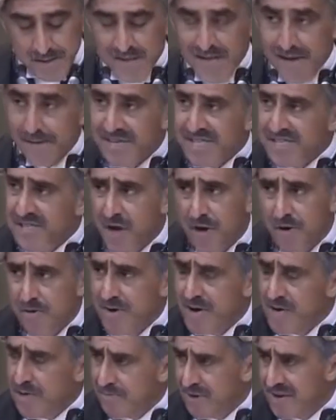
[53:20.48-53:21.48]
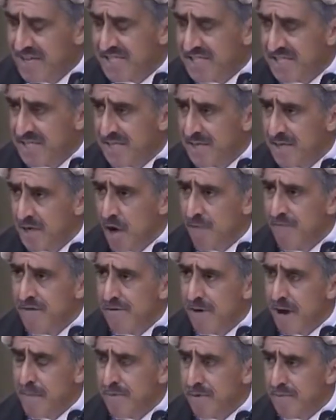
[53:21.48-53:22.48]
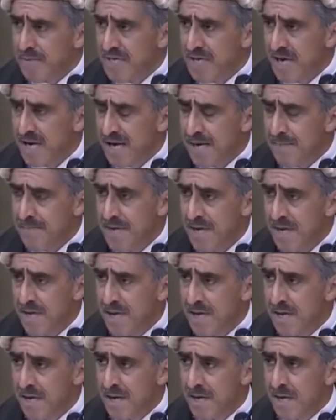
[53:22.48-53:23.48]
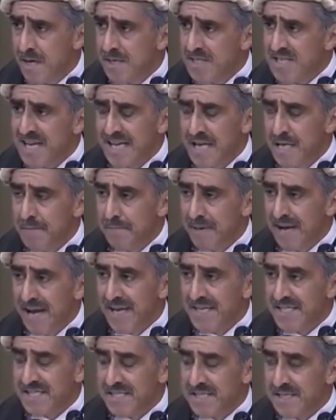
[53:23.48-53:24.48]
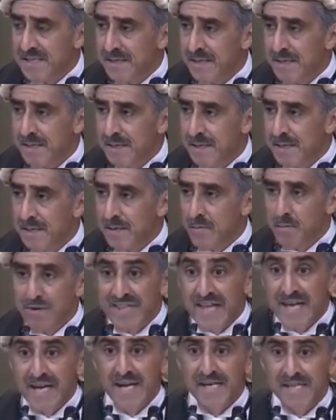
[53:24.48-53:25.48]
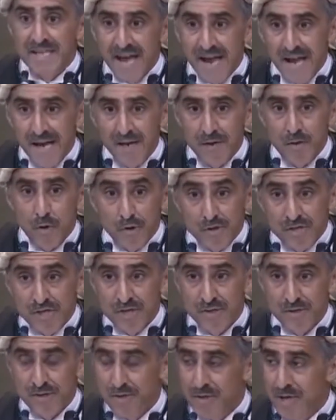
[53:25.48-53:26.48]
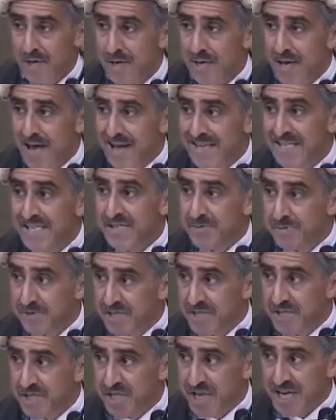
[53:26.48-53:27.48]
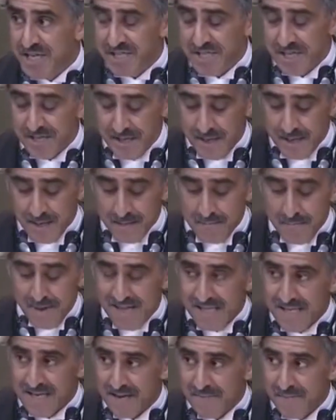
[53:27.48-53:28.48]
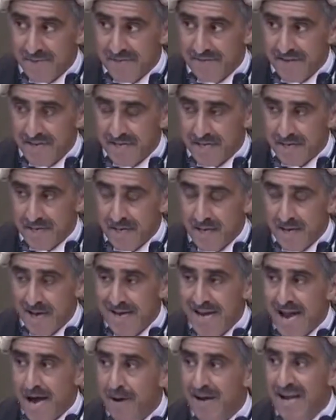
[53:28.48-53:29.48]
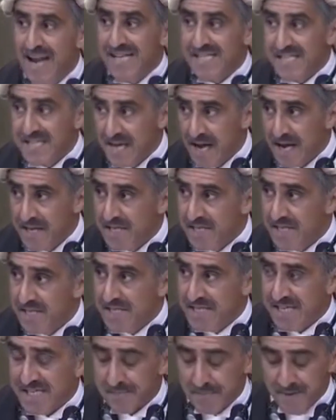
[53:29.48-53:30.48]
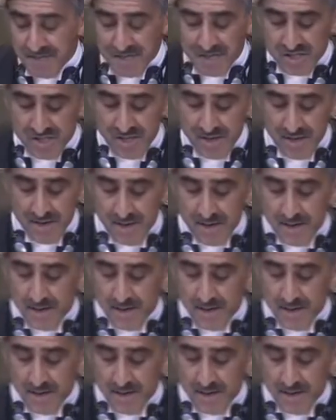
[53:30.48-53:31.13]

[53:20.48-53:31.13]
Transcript: There is no real risk of irreparable harm taking place within a day or two, as was suggested by the government of India, and now elasticated to 6 months.